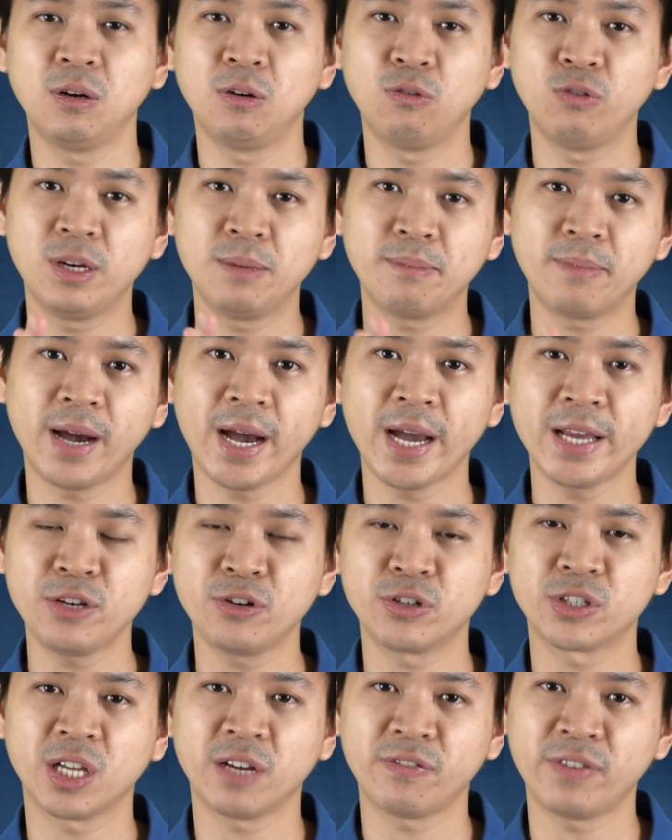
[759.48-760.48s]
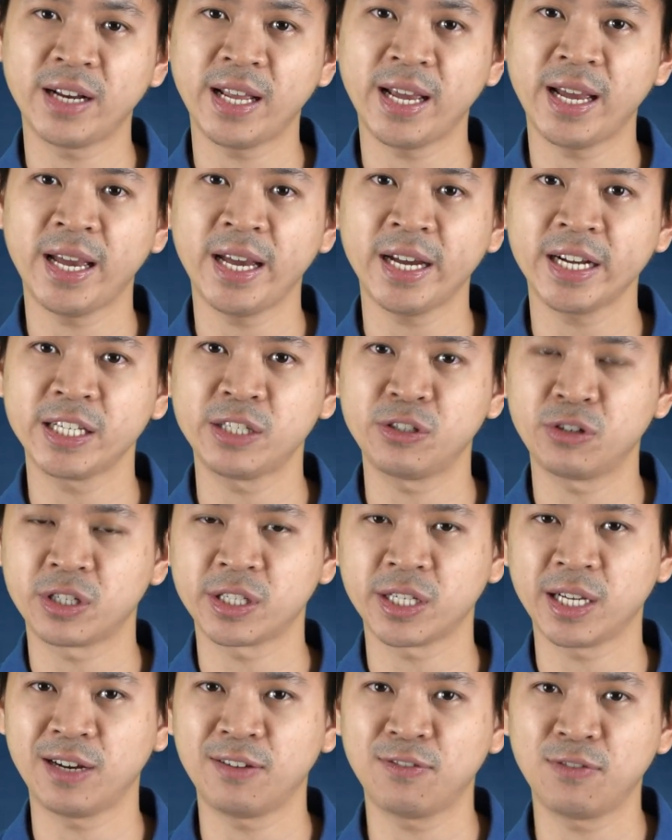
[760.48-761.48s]
Remind yourself and ask
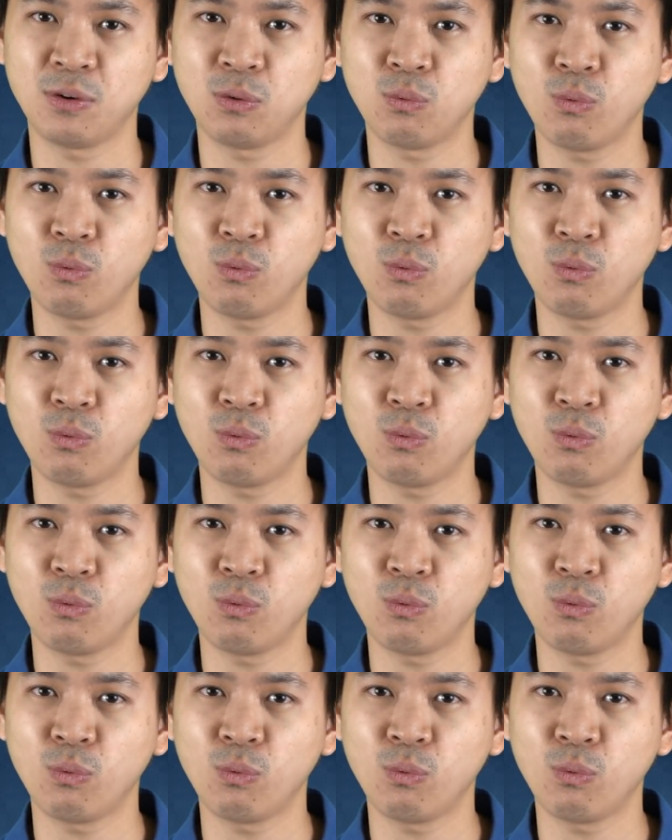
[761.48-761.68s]
yourself,